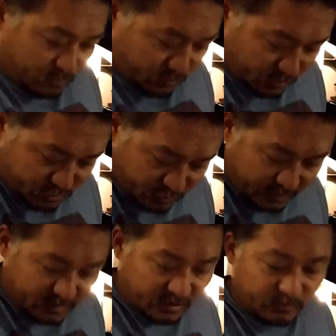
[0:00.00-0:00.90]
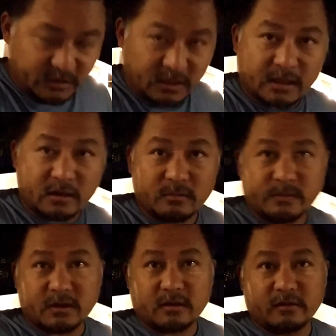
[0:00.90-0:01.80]
We're trying to empty it
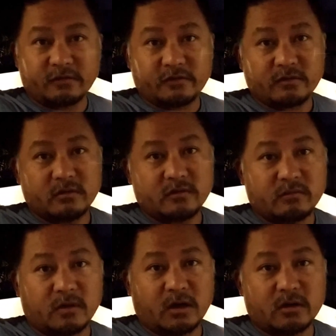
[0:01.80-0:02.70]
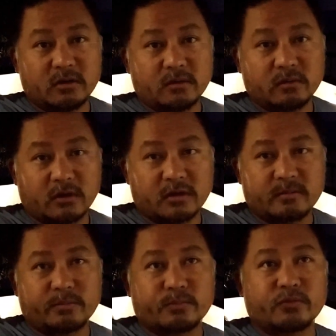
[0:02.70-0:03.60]
out because tomorrow we're
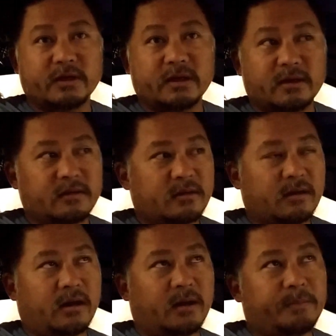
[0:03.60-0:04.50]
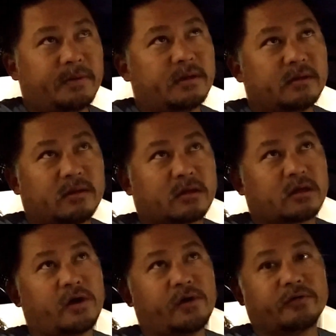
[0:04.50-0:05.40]
gonna bring it up the
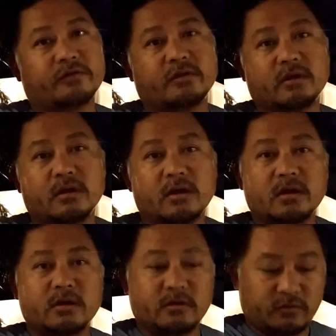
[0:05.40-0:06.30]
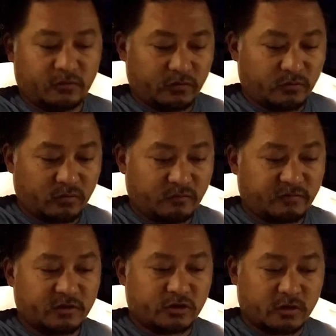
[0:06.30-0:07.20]
coast to
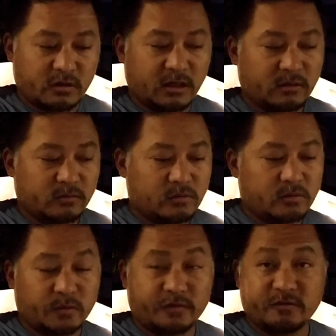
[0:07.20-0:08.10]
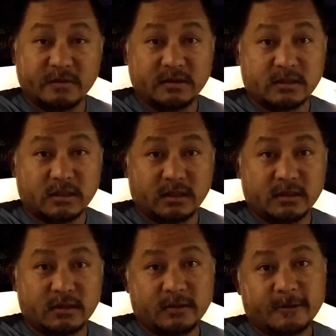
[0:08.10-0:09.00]
Ventura, where we will spend the
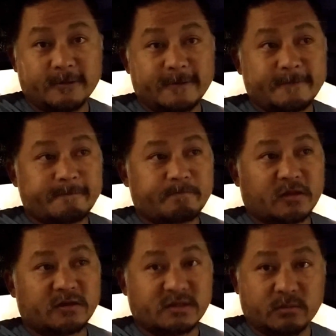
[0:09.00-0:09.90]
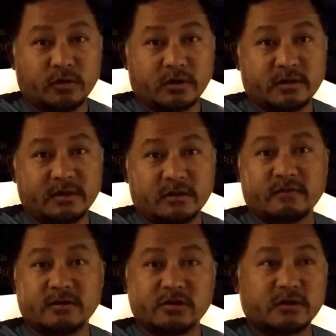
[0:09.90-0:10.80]
night somewhere
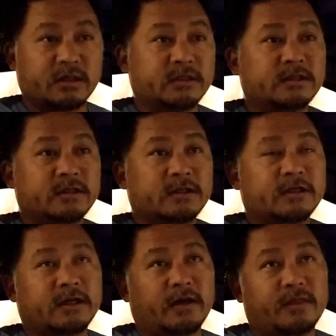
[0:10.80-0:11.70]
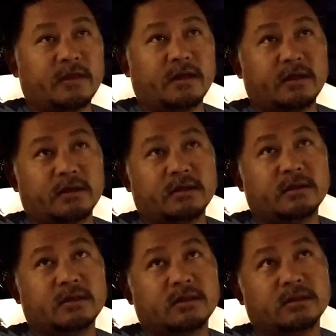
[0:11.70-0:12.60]
near Ventura, and then